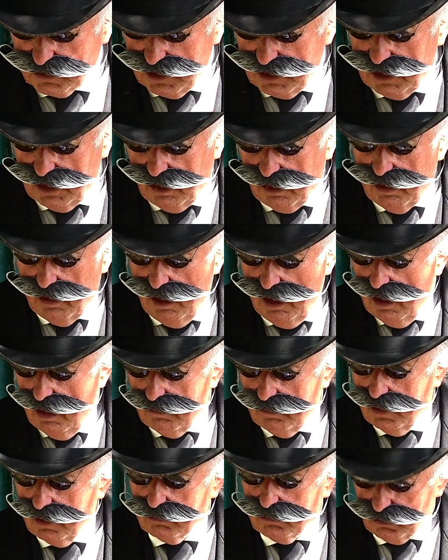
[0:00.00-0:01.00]
here,
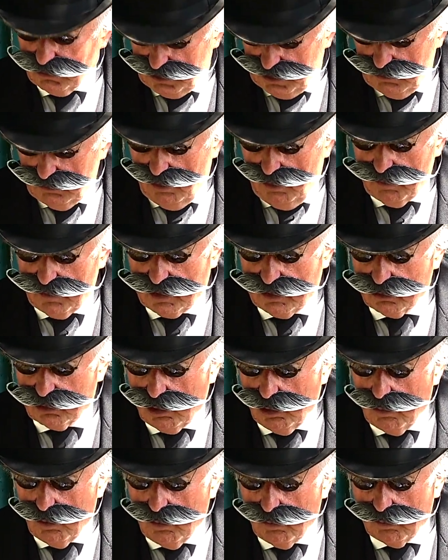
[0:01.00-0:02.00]
but we'll see what we can
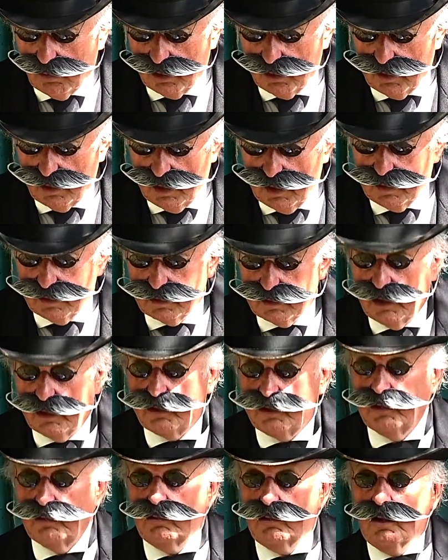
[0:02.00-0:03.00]
come up with in the
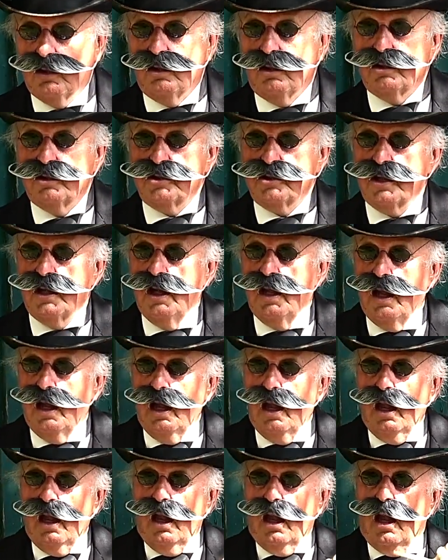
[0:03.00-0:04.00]
due course.
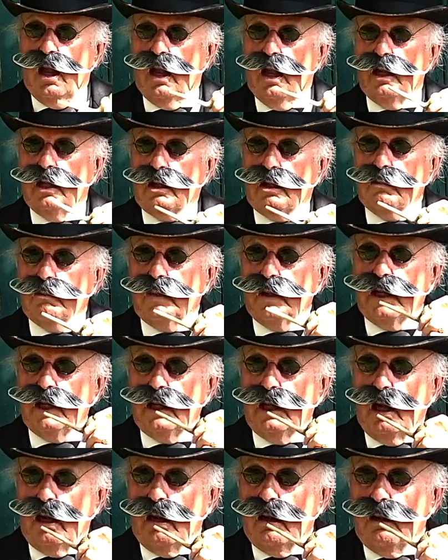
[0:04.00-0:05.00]
It'll
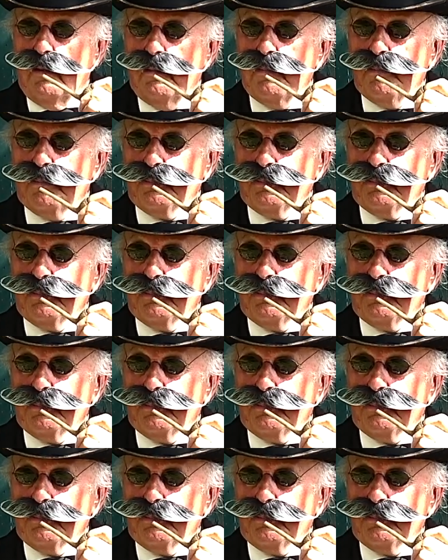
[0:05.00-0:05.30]
be a